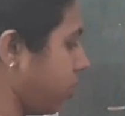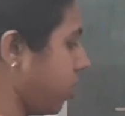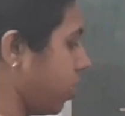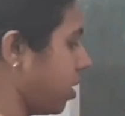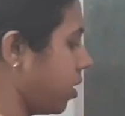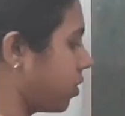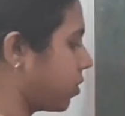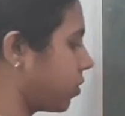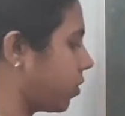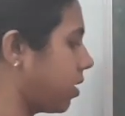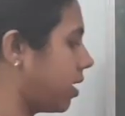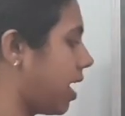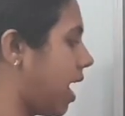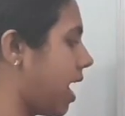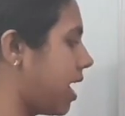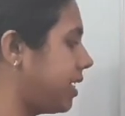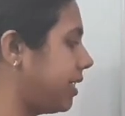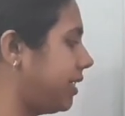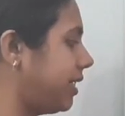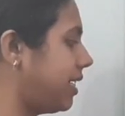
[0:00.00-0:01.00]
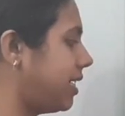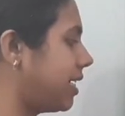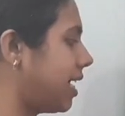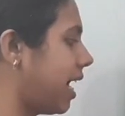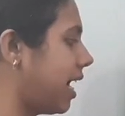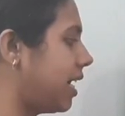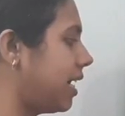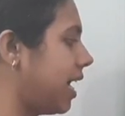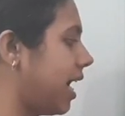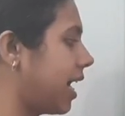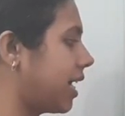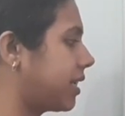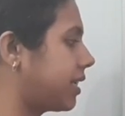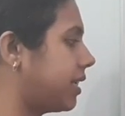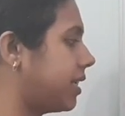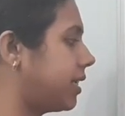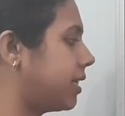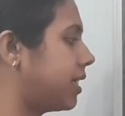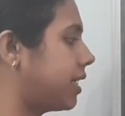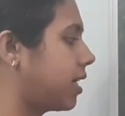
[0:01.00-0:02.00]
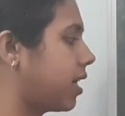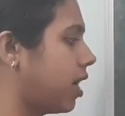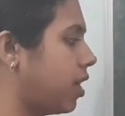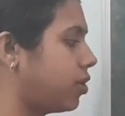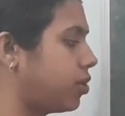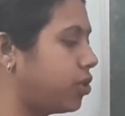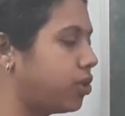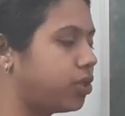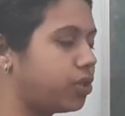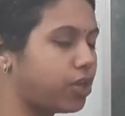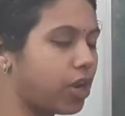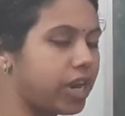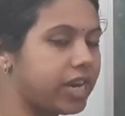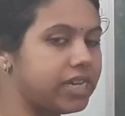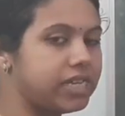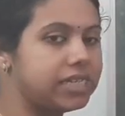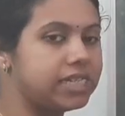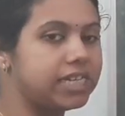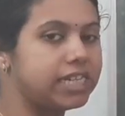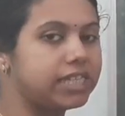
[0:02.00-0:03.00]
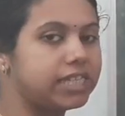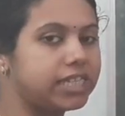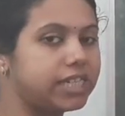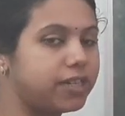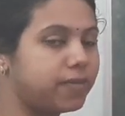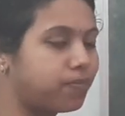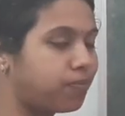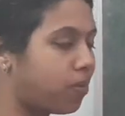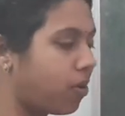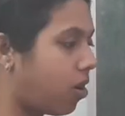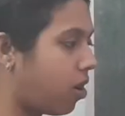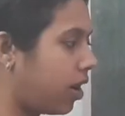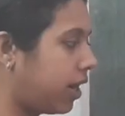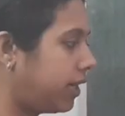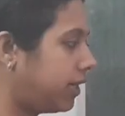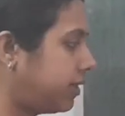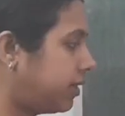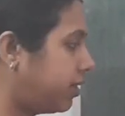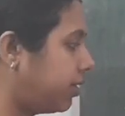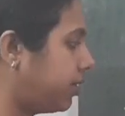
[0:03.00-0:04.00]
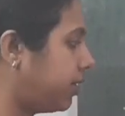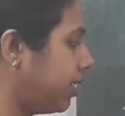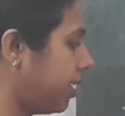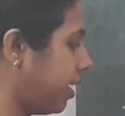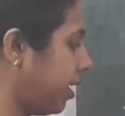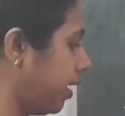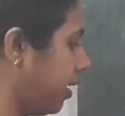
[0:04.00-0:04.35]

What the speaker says: So 99x is equal to 23.3.